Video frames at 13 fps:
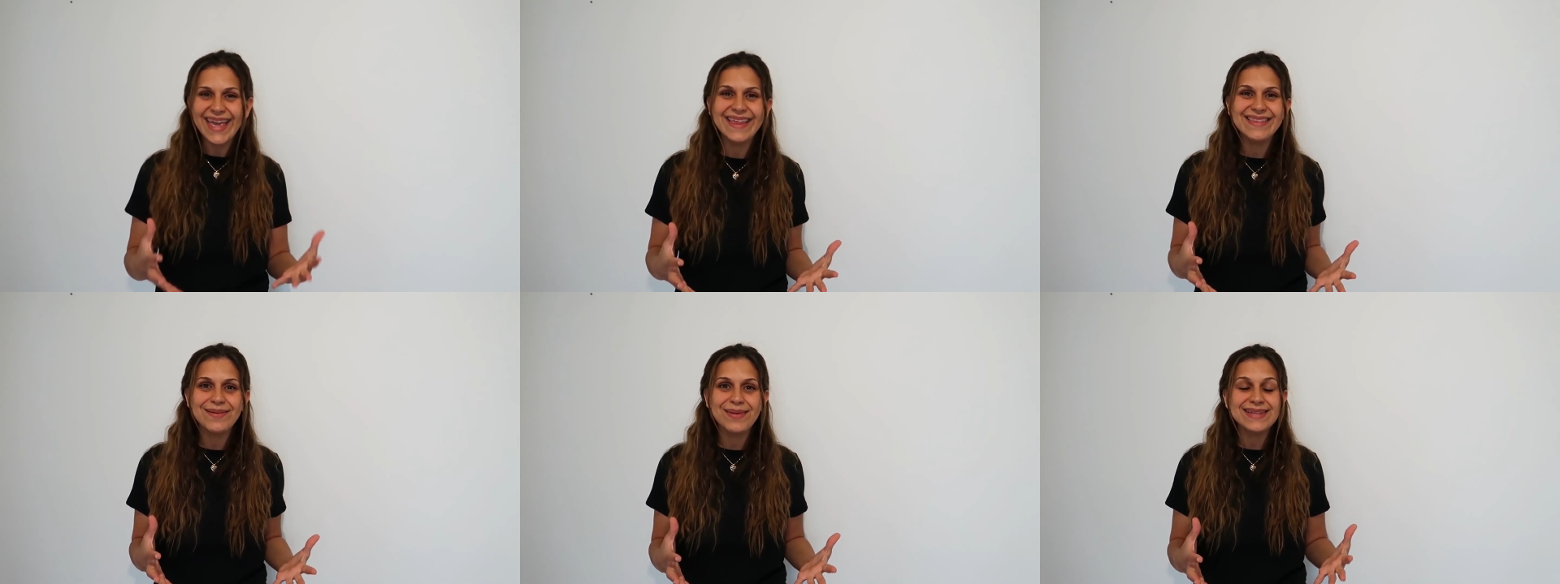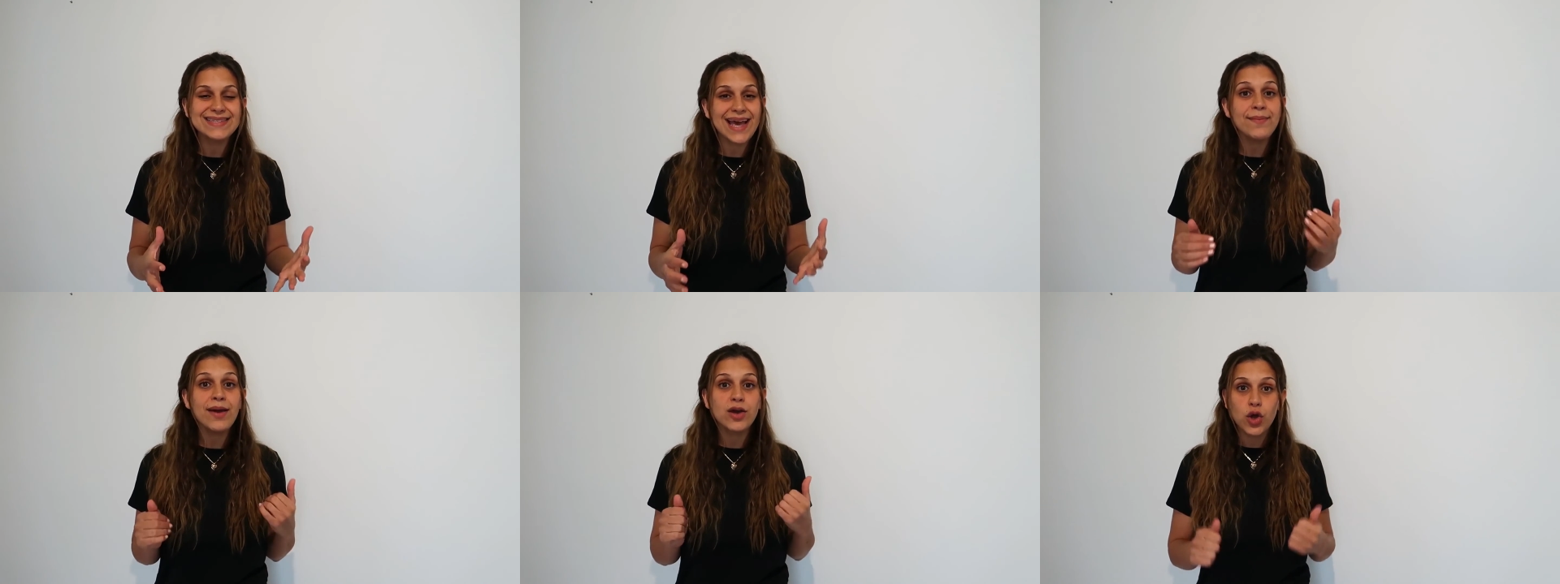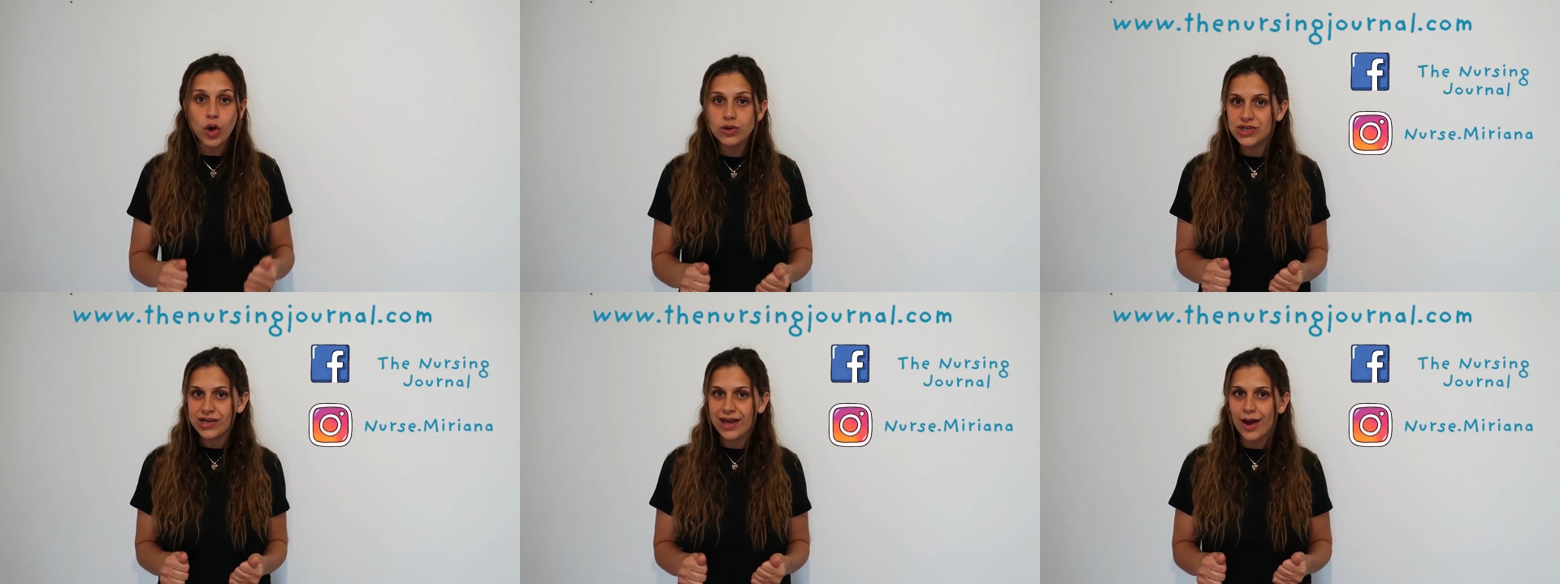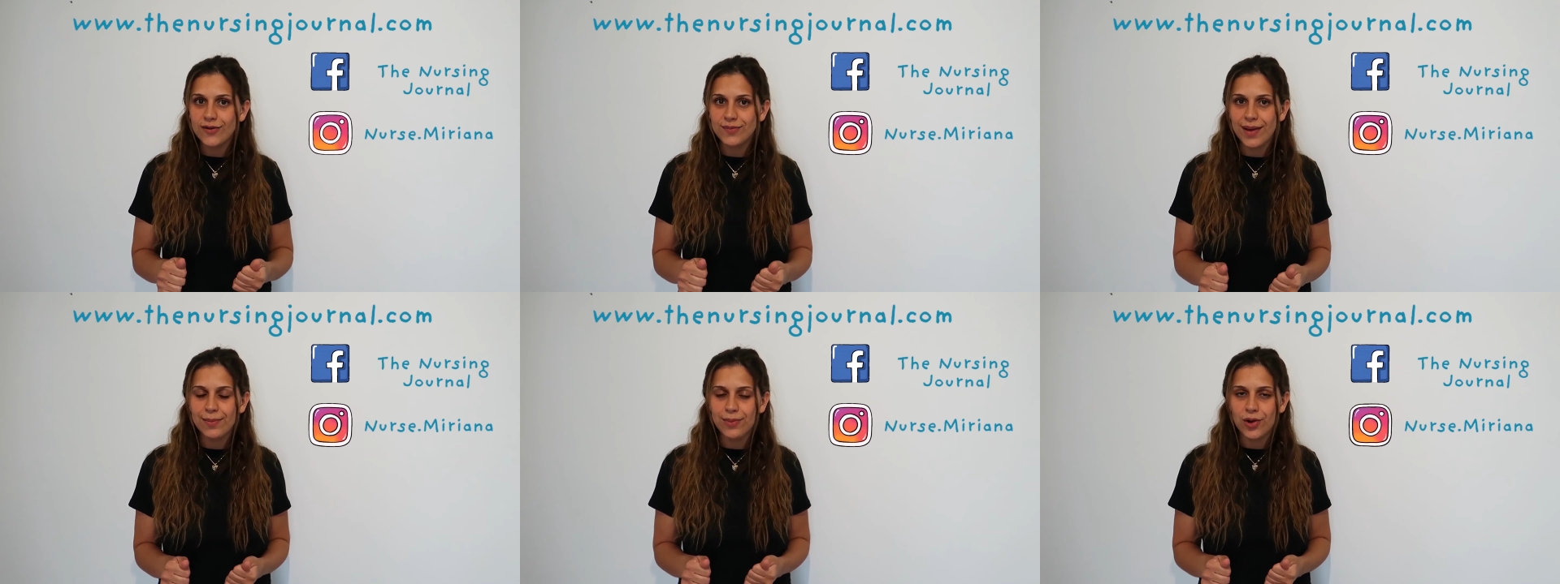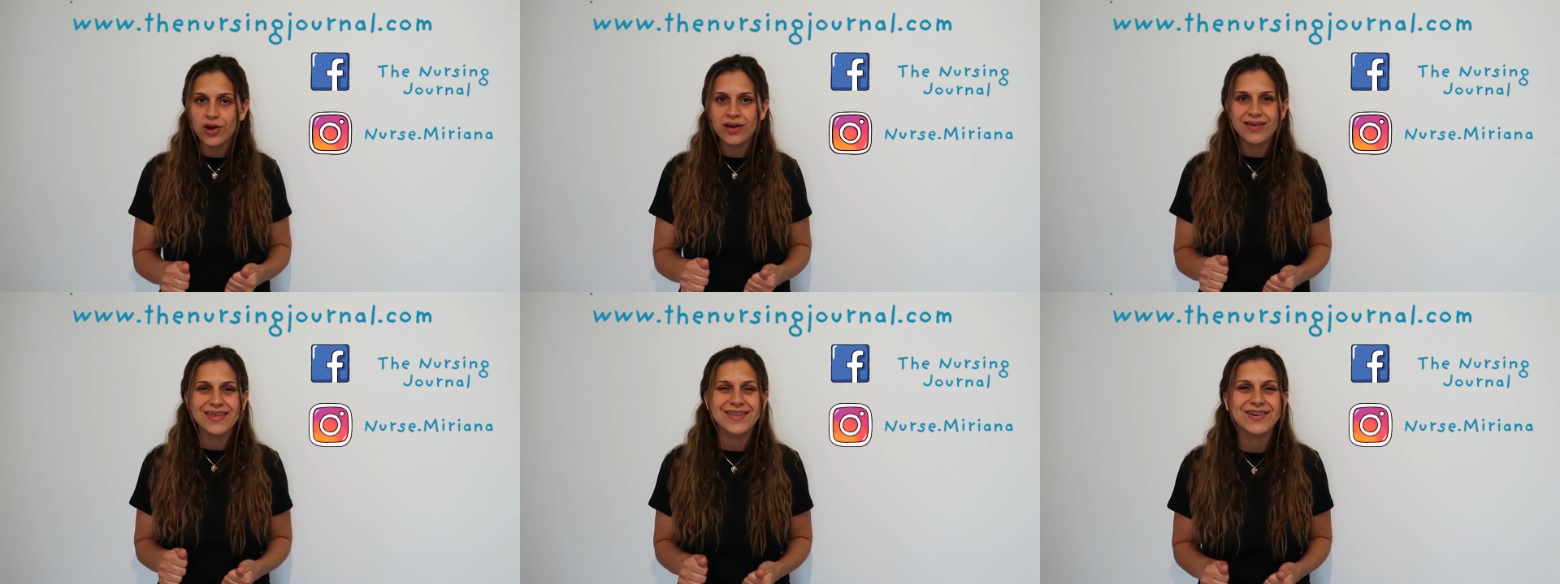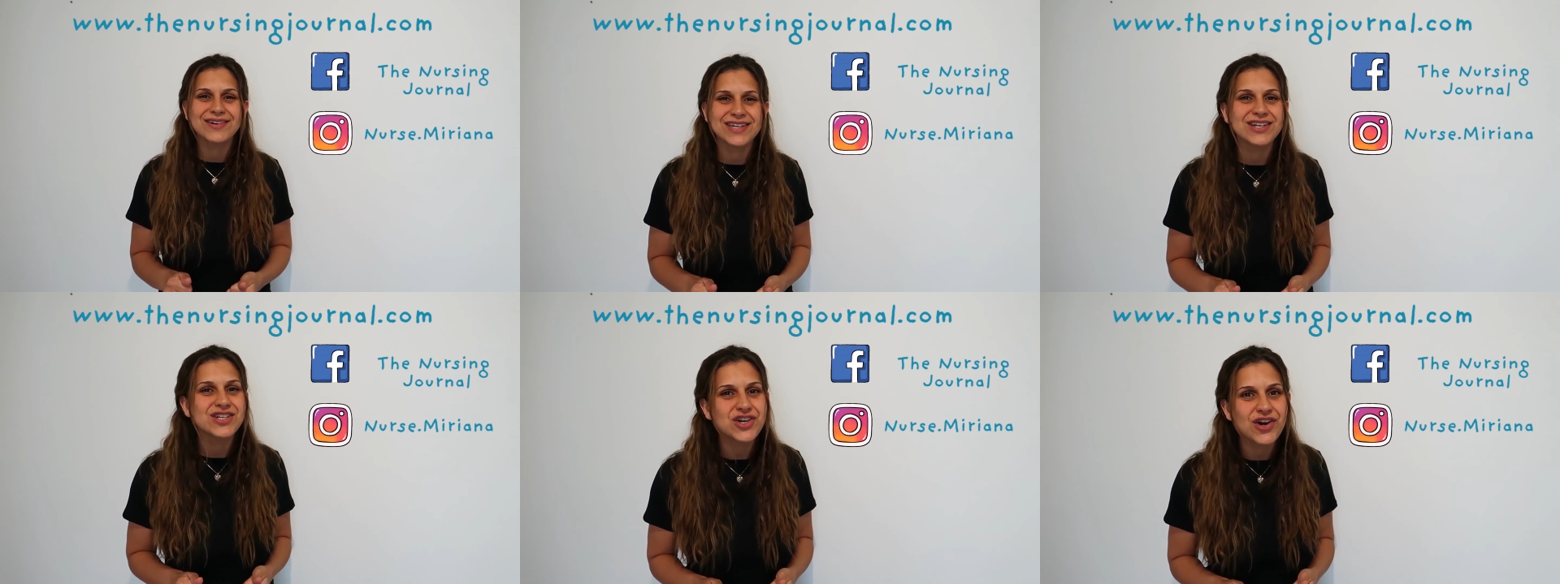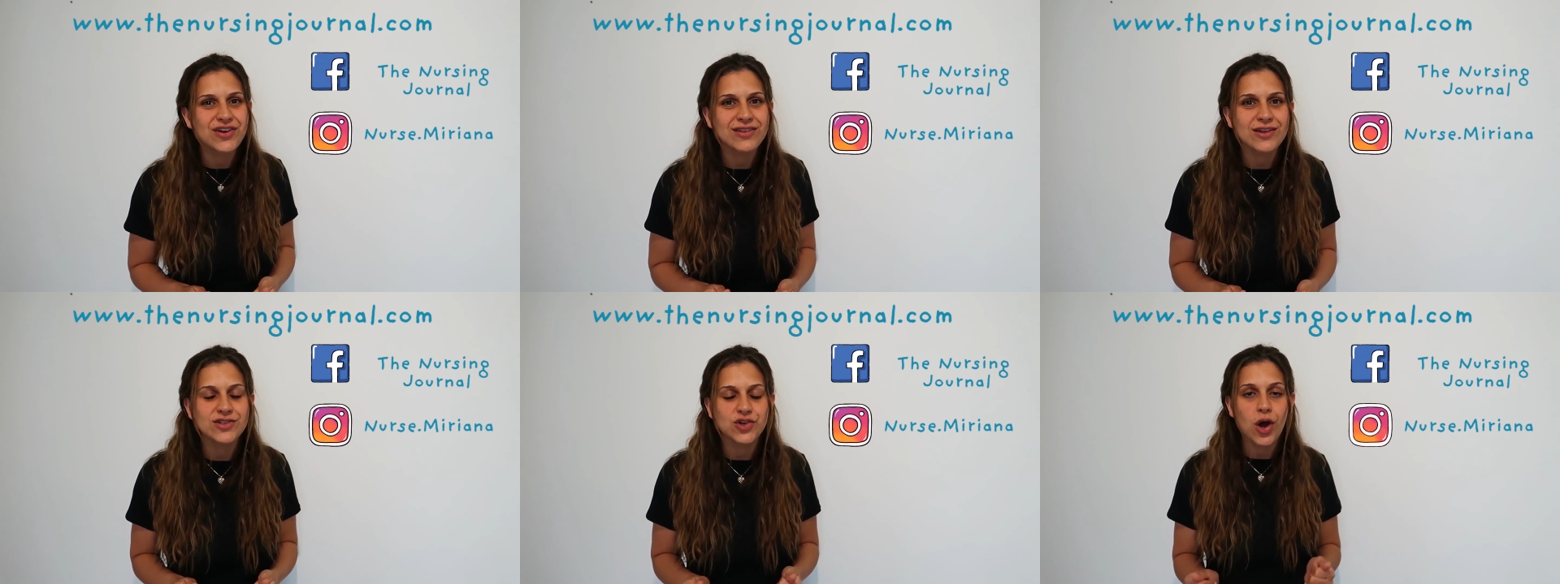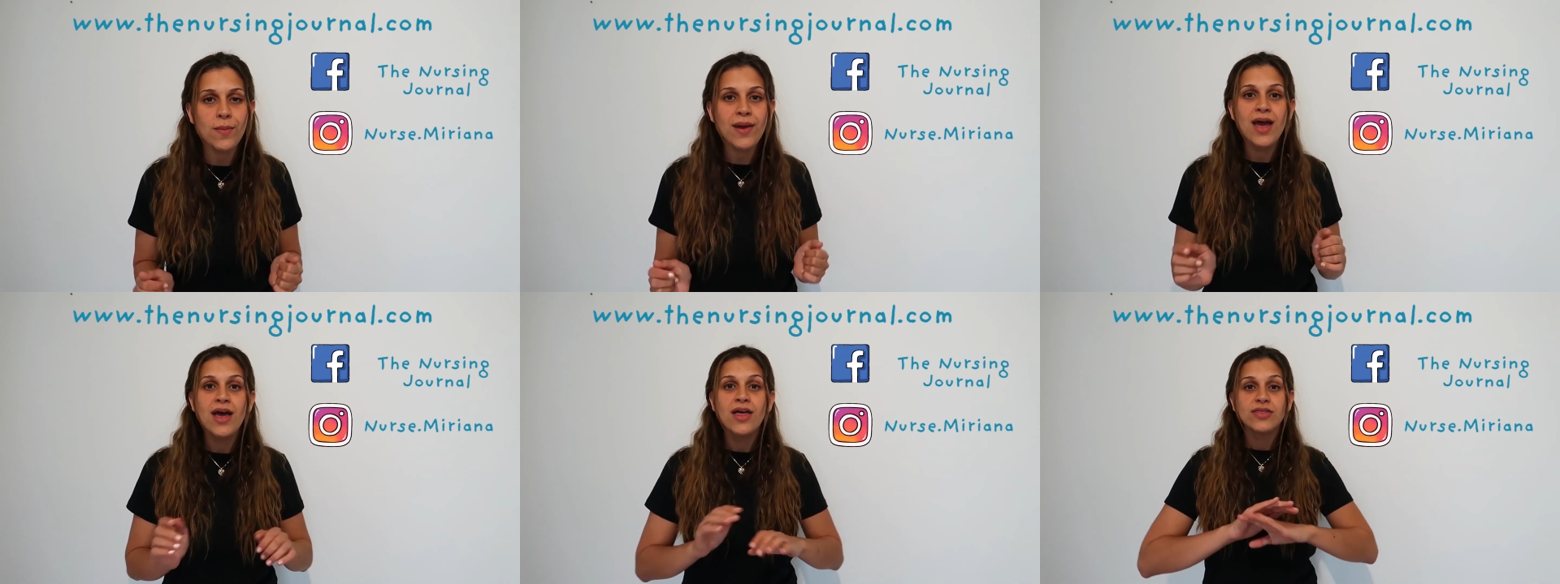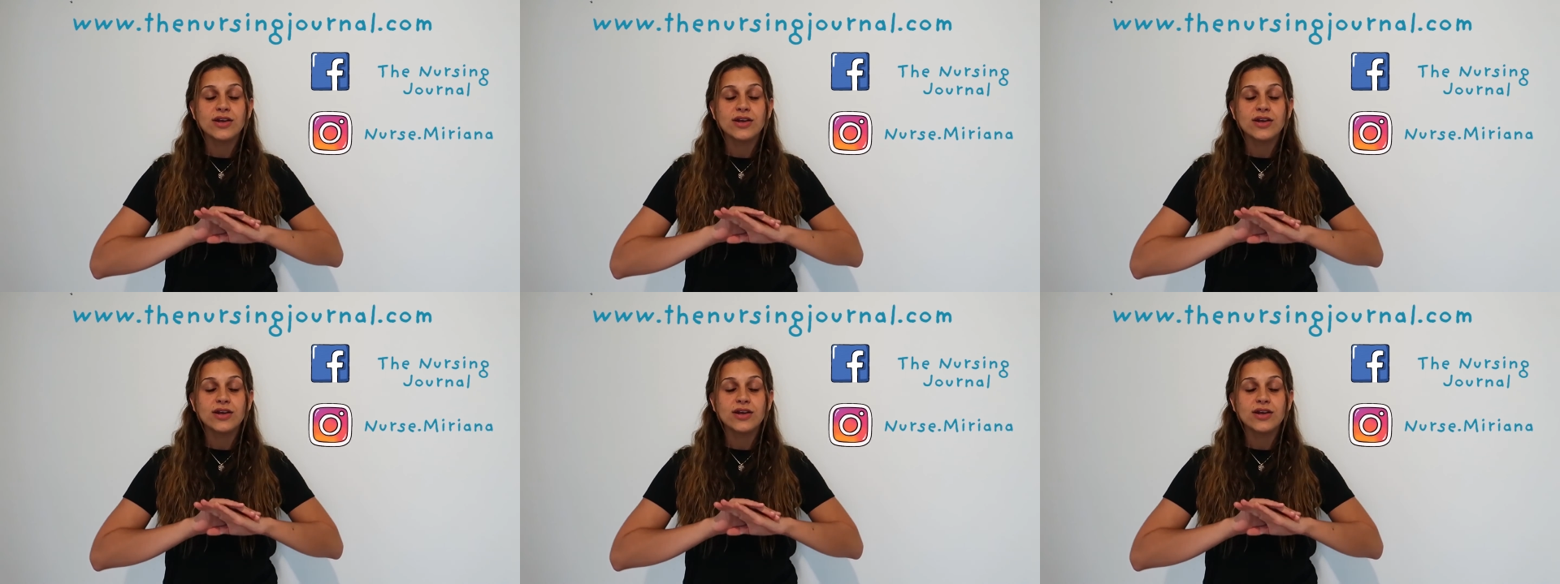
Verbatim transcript: In the meantime, go check out my blog, thenursingjournal.com.